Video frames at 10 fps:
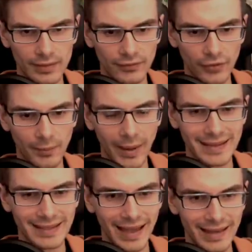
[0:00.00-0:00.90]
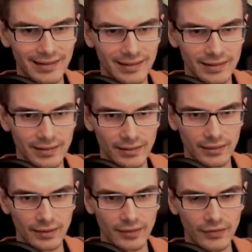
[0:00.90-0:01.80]
for my taste,
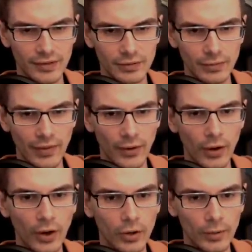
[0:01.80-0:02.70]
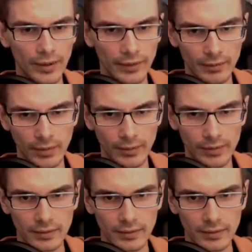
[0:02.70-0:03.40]
feels rather awkward at the moment.